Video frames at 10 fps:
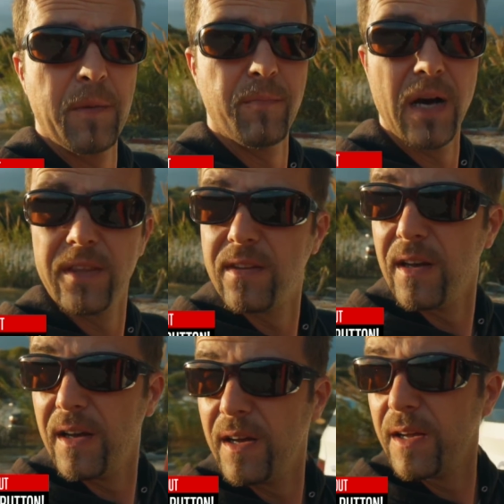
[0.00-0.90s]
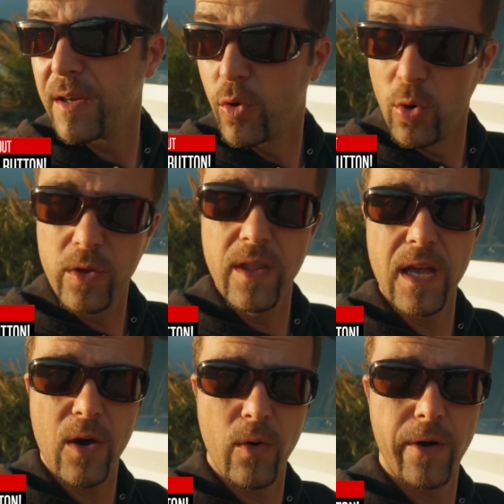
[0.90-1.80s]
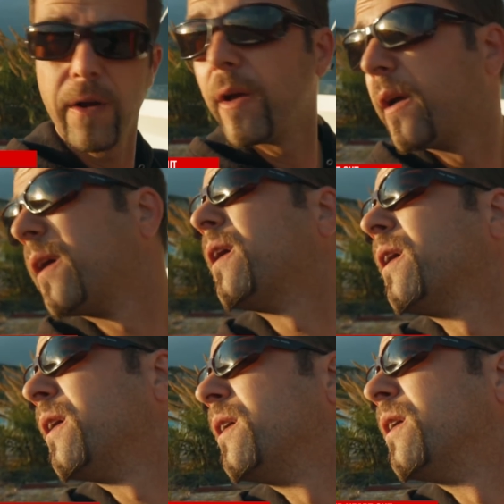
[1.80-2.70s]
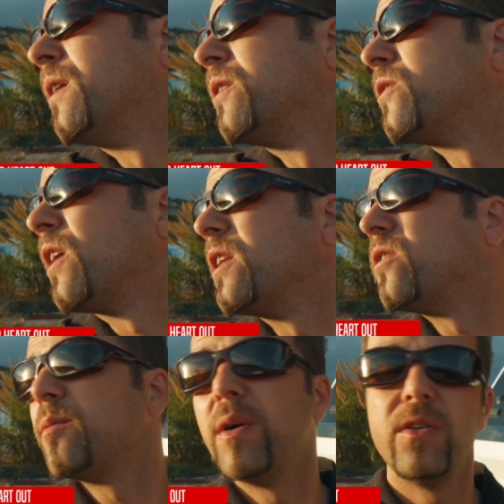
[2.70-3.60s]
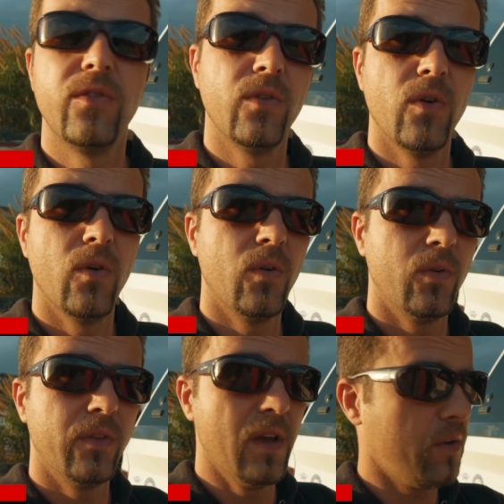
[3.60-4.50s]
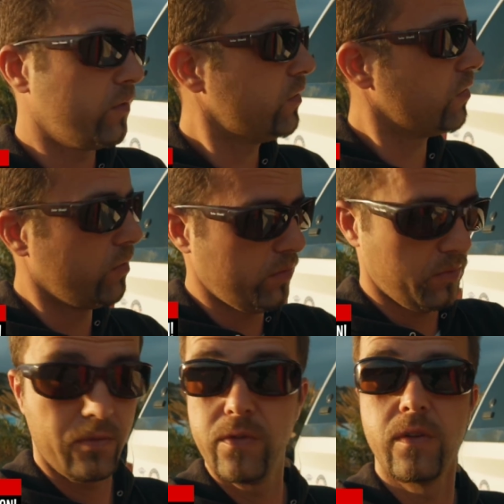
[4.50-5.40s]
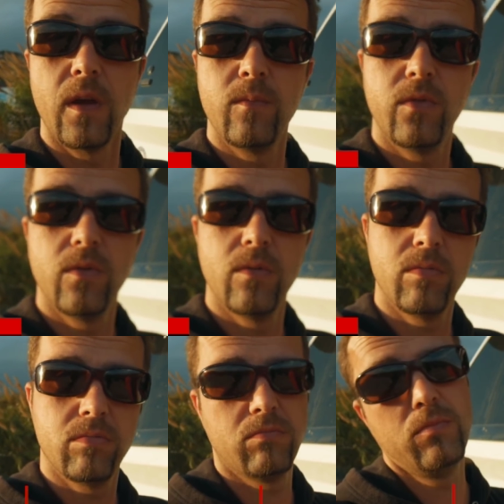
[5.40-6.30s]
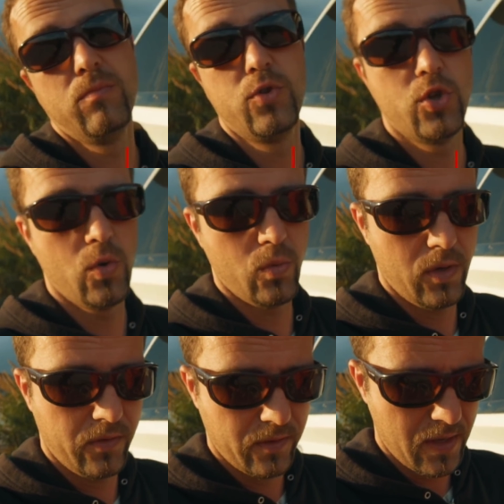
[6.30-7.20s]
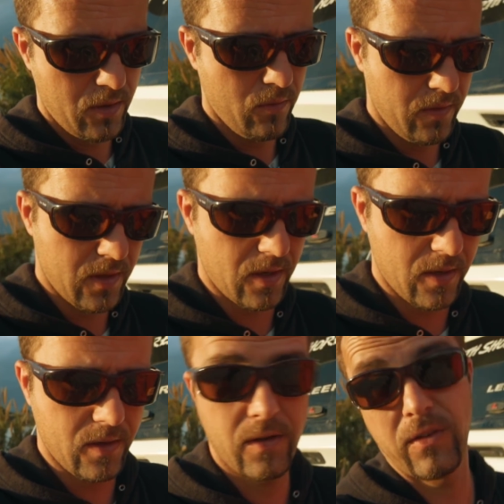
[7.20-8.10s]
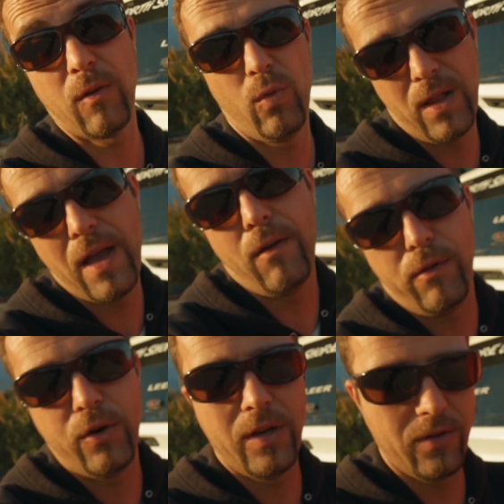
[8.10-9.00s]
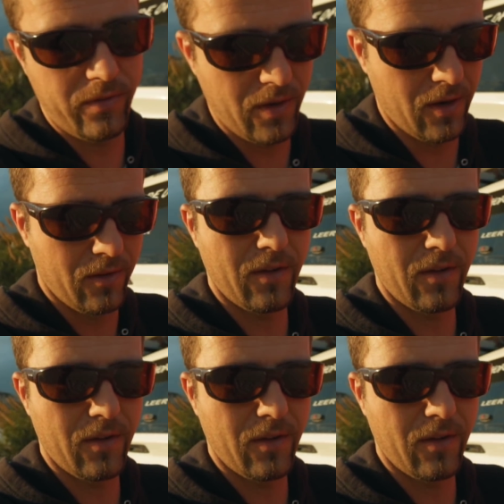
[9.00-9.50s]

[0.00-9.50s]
But golden hour. Sun is about to go down, so it's time to show what it's like over there. I already seen it.